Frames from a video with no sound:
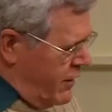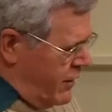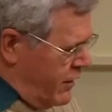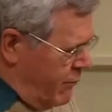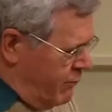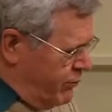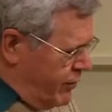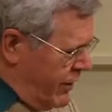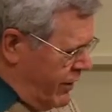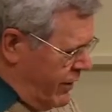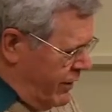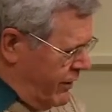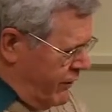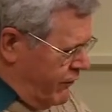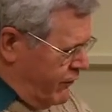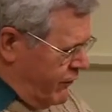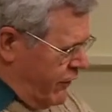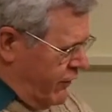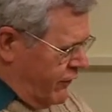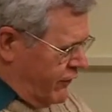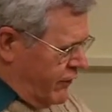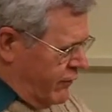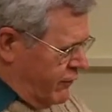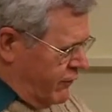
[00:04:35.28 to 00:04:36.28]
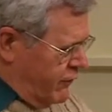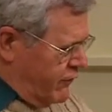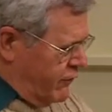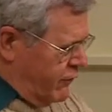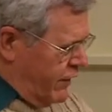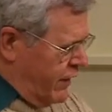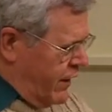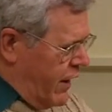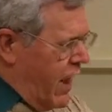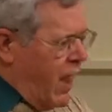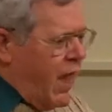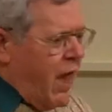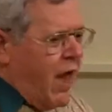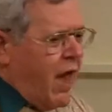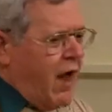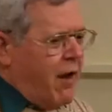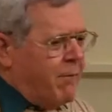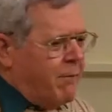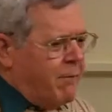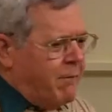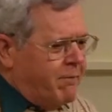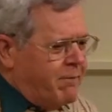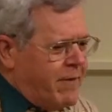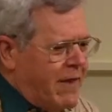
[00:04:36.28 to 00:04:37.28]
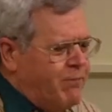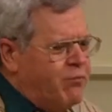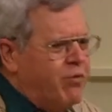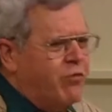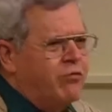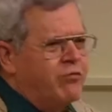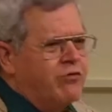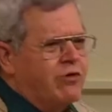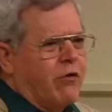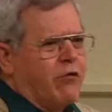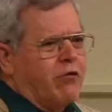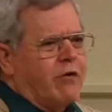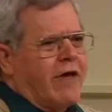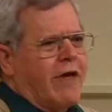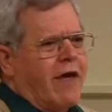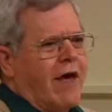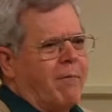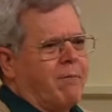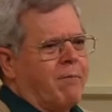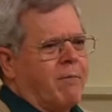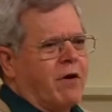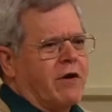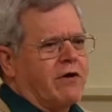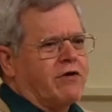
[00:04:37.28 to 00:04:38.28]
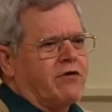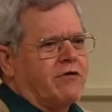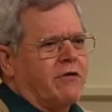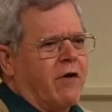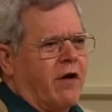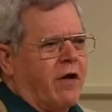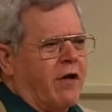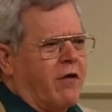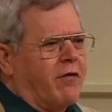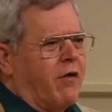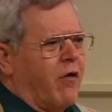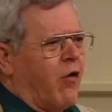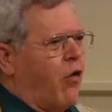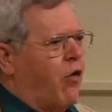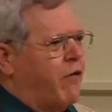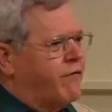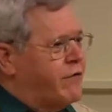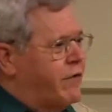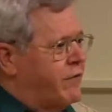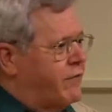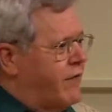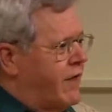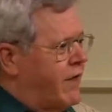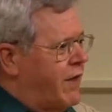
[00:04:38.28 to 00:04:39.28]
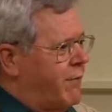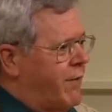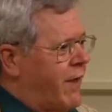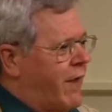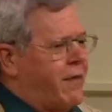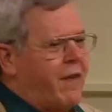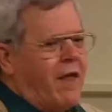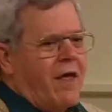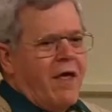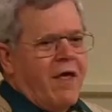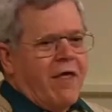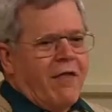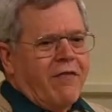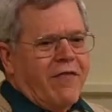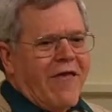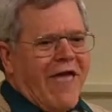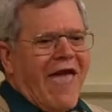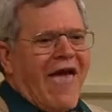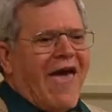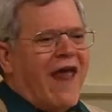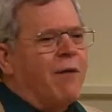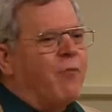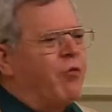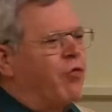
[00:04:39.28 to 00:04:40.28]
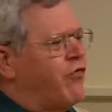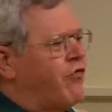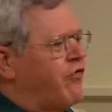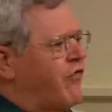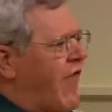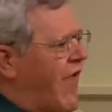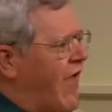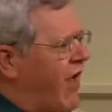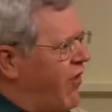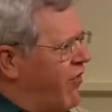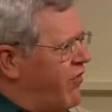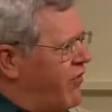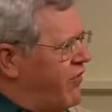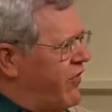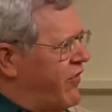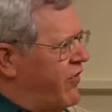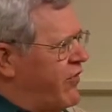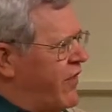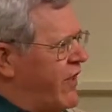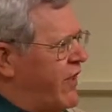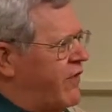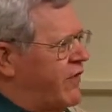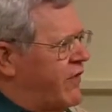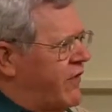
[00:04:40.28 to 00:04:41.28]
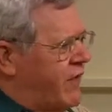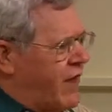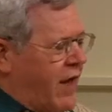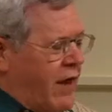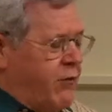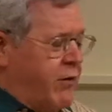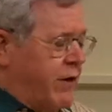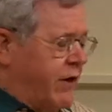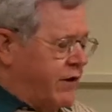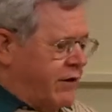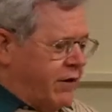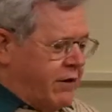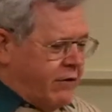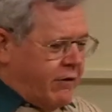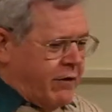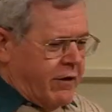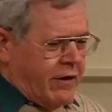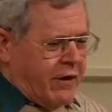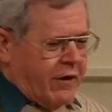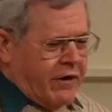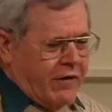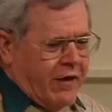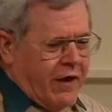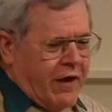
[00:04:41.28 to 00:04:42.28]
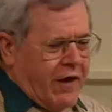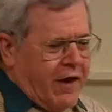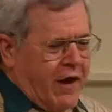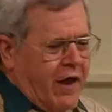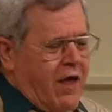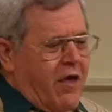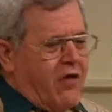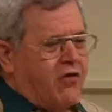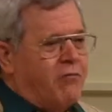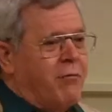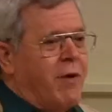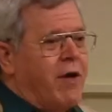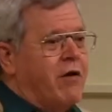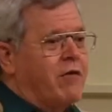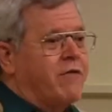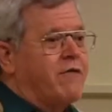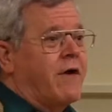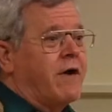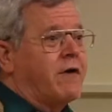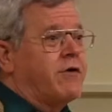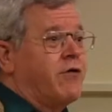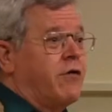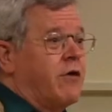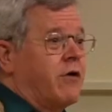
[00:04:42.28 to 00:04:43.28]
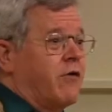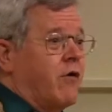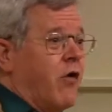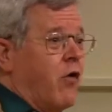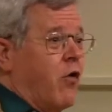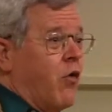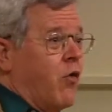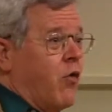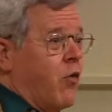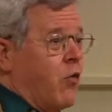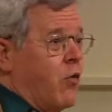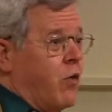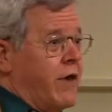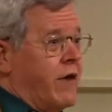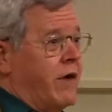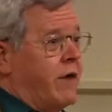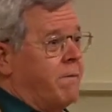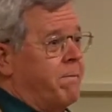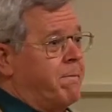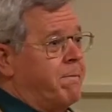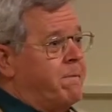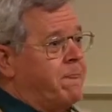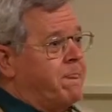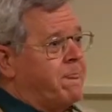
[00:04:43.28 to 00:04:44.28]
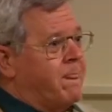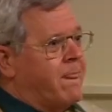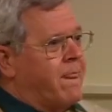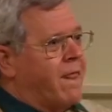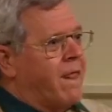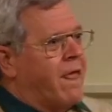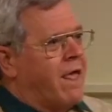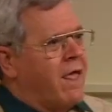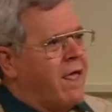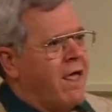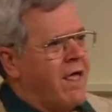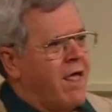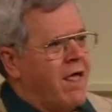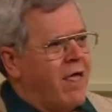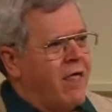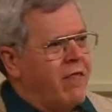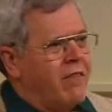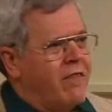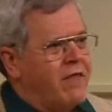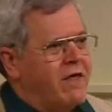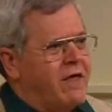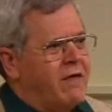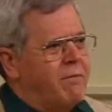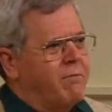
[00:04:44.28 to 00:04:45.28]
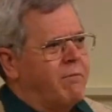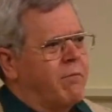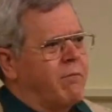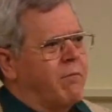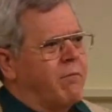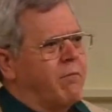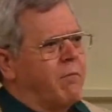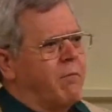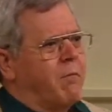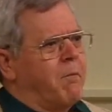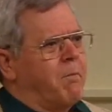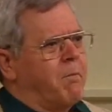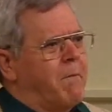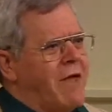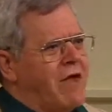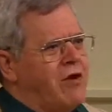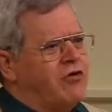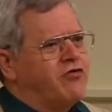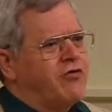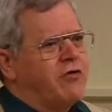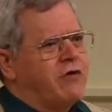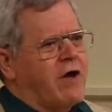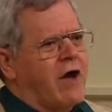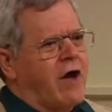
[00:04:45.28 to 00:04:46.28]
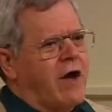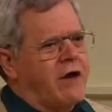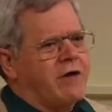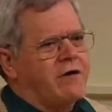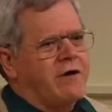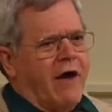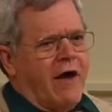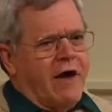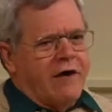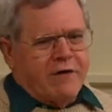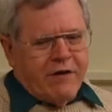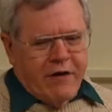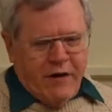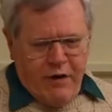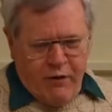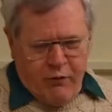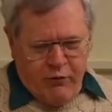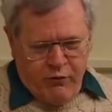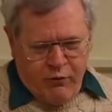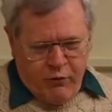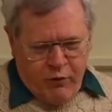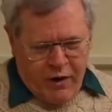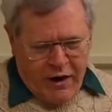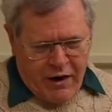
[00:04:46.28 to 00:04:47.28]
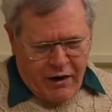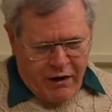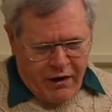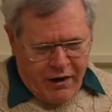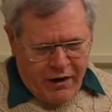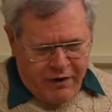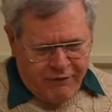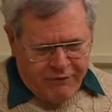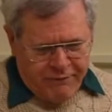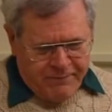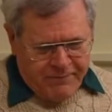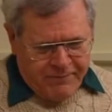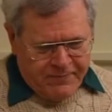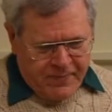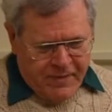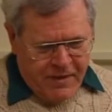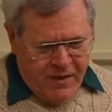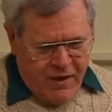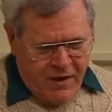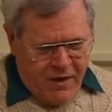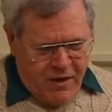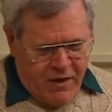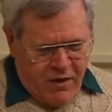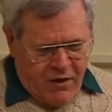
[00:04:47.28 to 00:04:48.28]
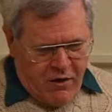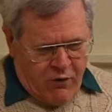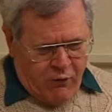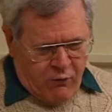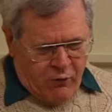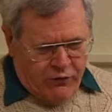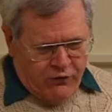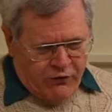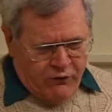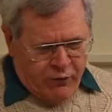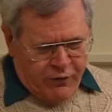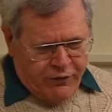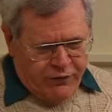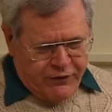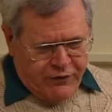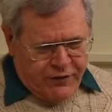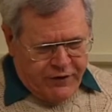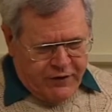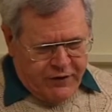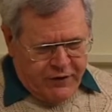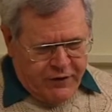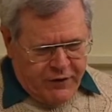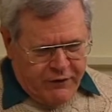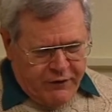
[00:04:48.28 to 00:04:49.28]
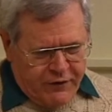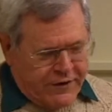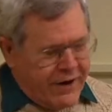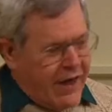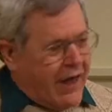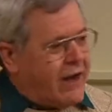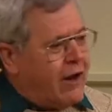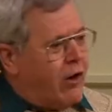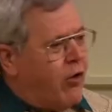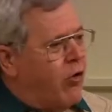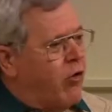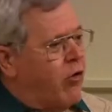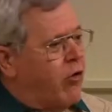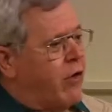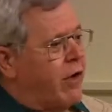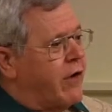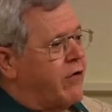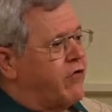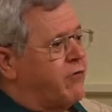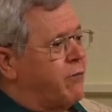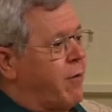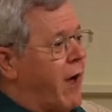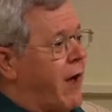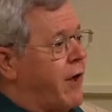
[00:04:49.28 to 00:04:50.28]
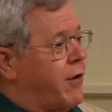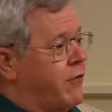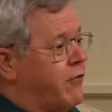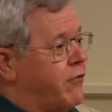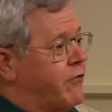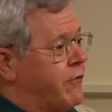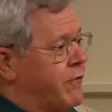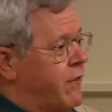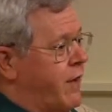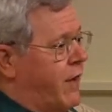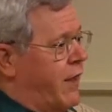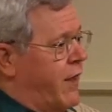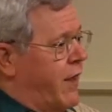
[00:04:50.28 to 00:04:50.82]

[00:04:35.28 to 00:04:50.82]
Completely exhausted. It was great. People who don't camp much often think about the animal sounds and things at night. We didn't hear any of that. As a matter of fact, during the whole week, the major contact with wildlife was with the daddy long-legged spiders.